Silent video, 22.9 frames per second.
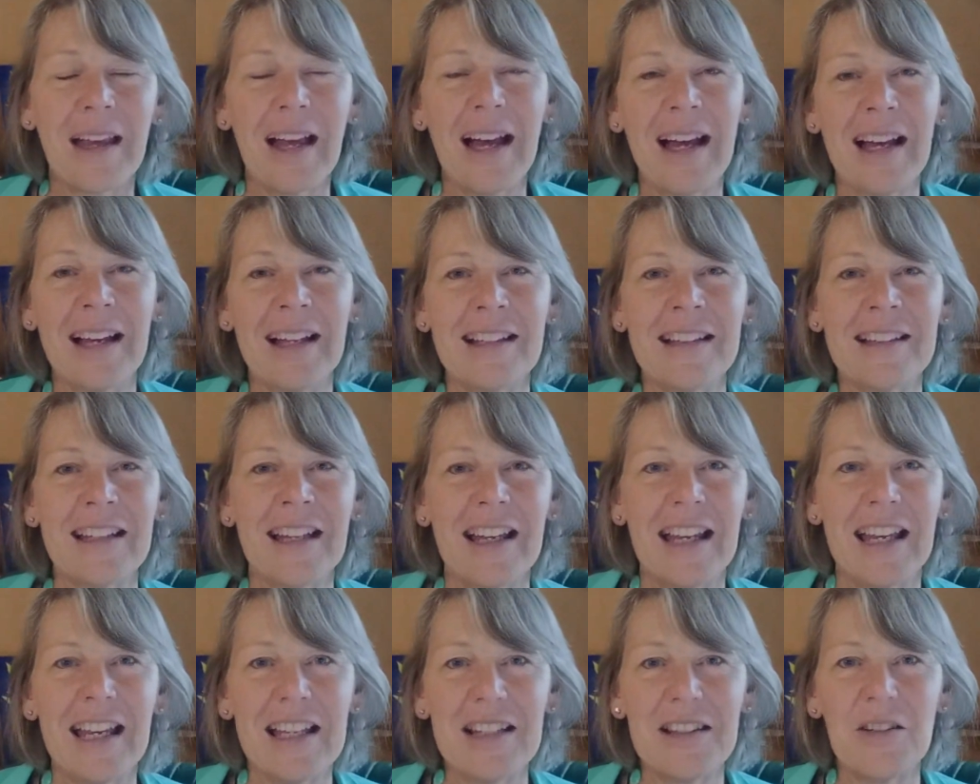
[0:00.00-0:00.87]
And
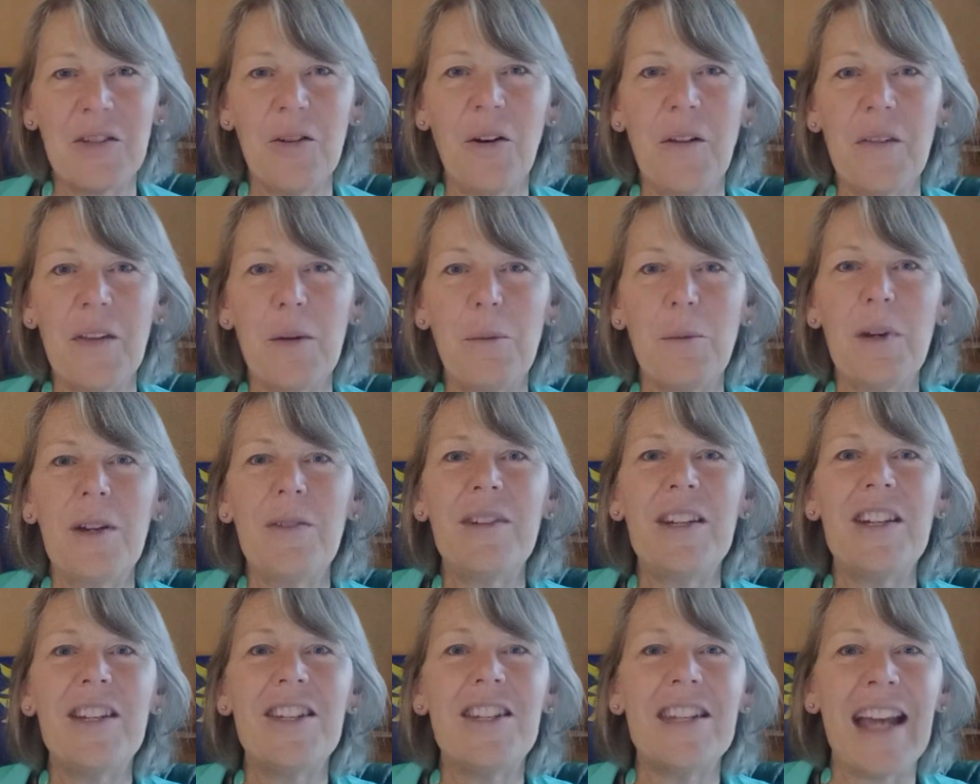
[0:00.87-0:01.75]
it's not that we're
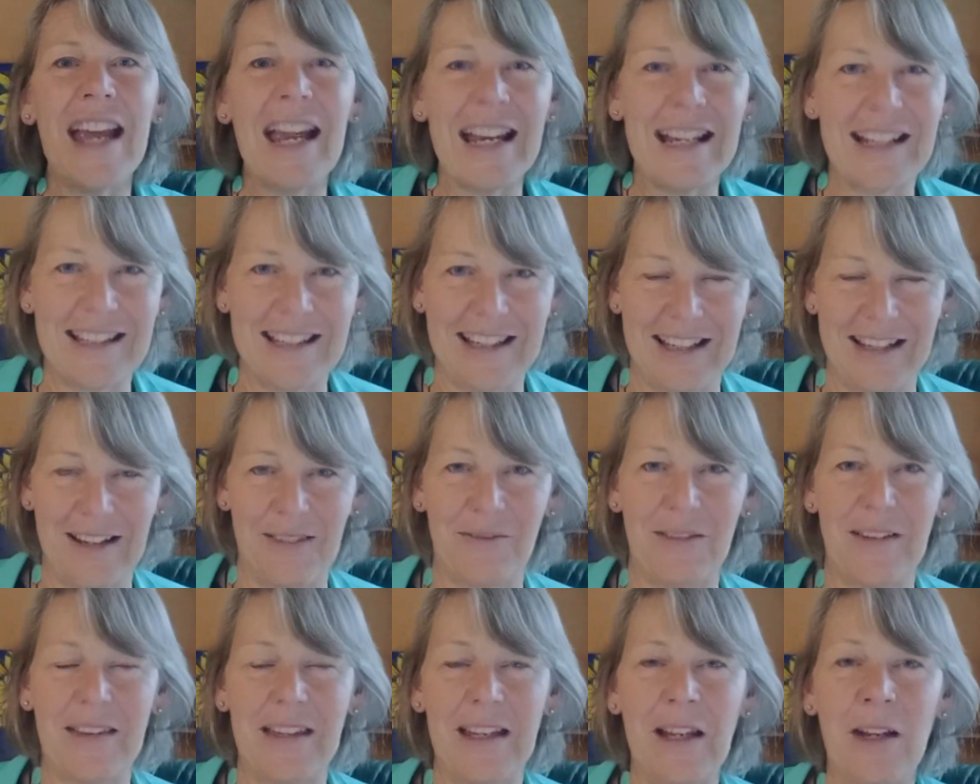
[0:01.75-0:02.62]
rejecting
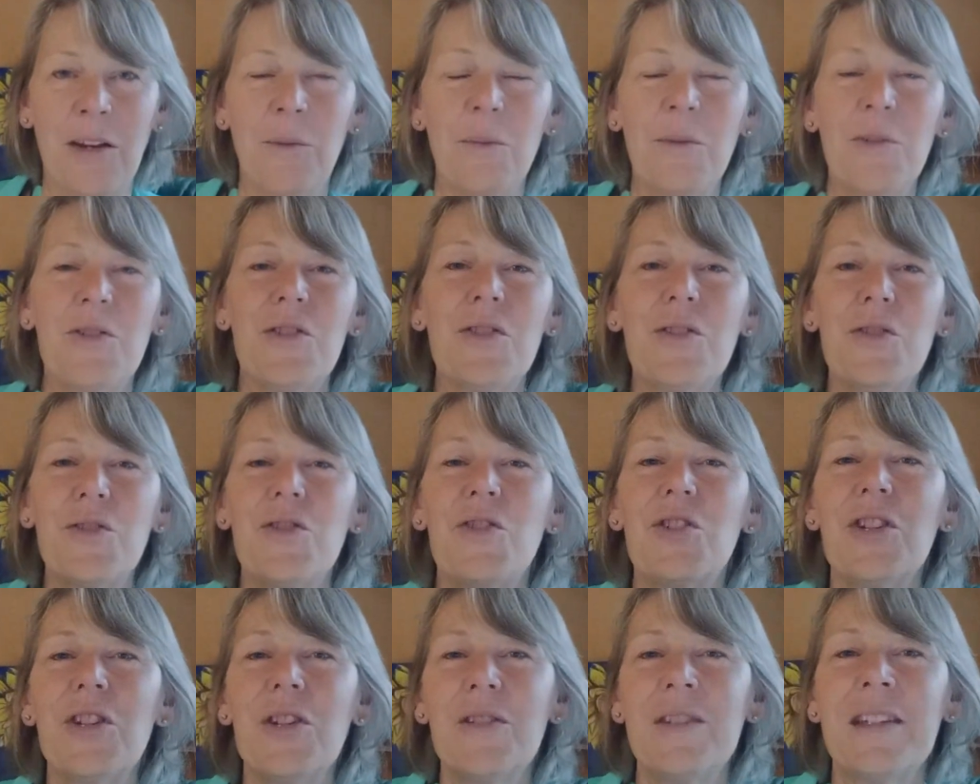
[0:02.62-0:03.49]
everything, we're just
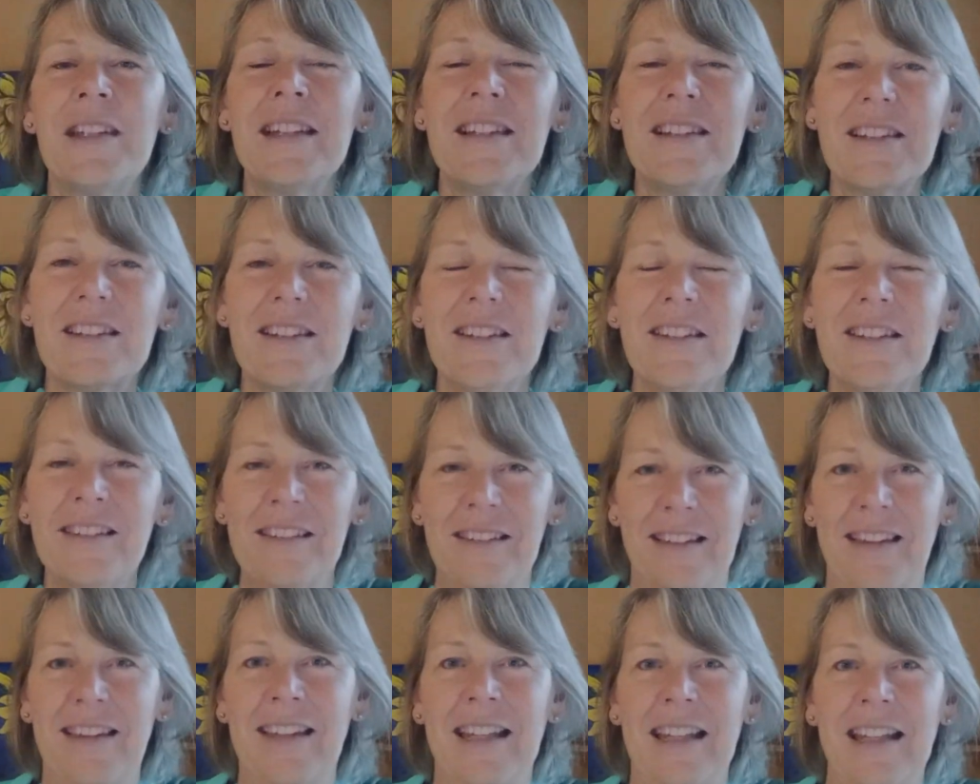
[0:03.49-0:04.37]
choosing
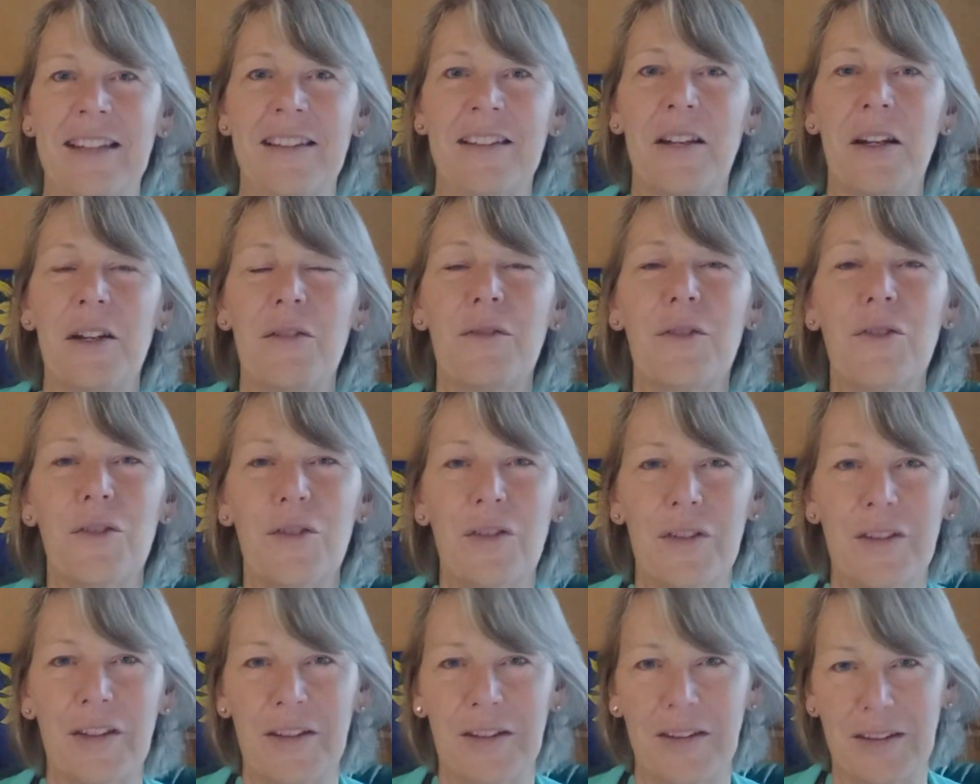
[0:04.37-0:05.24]
certain things over
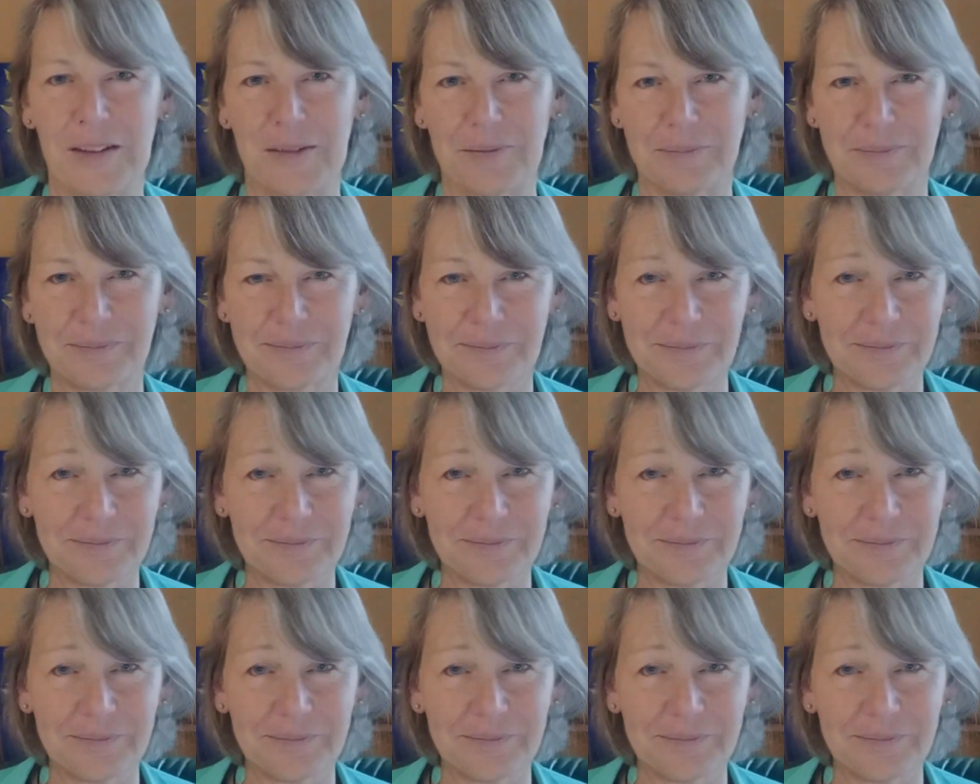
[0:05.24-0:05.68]
others.